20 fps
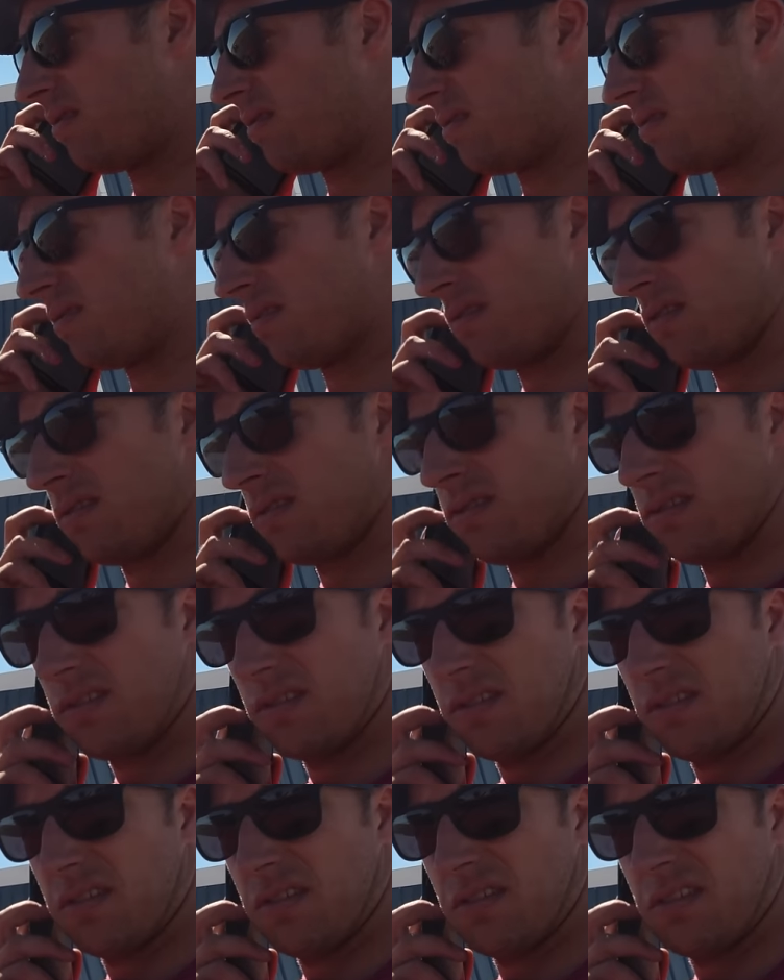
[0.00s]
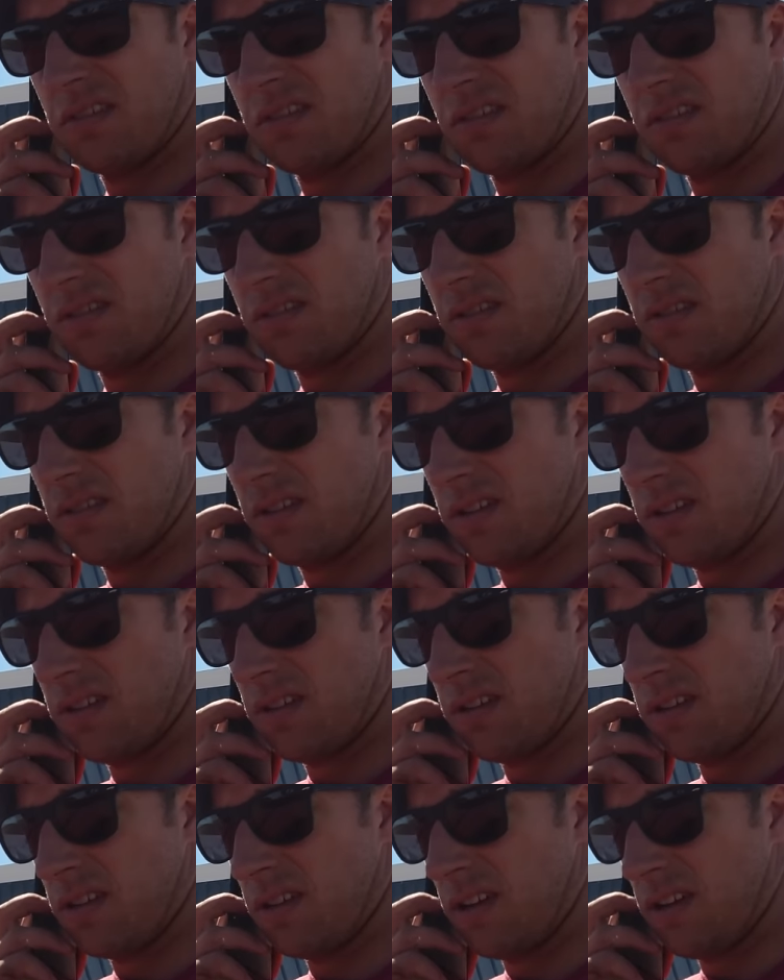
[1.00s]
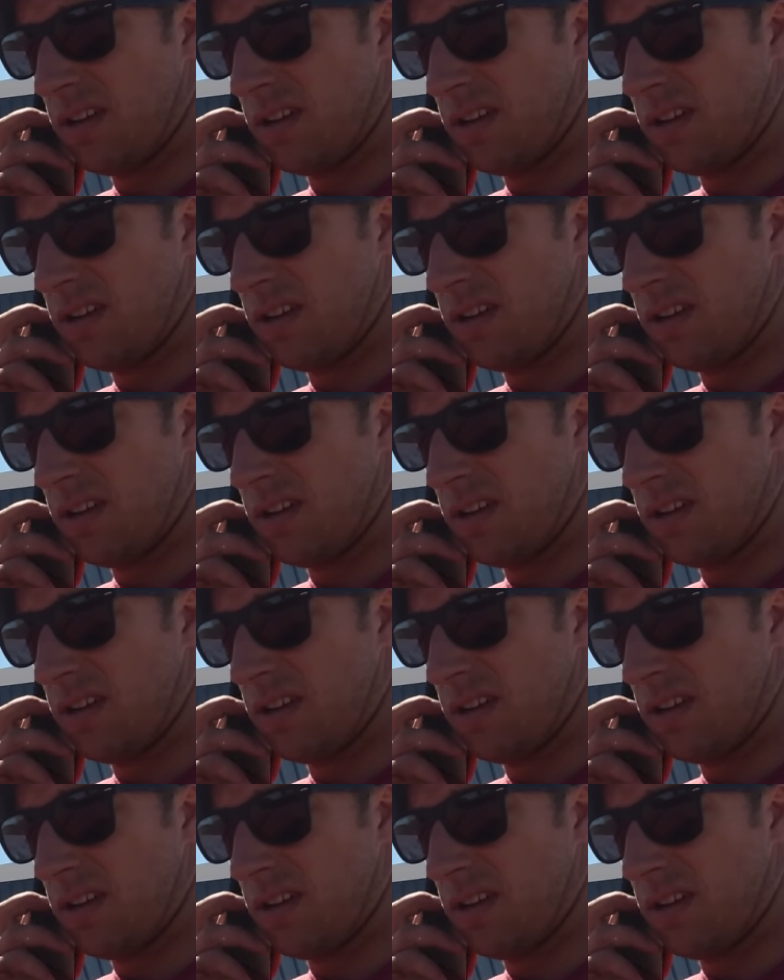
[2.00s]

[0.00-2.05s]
(no one is talking)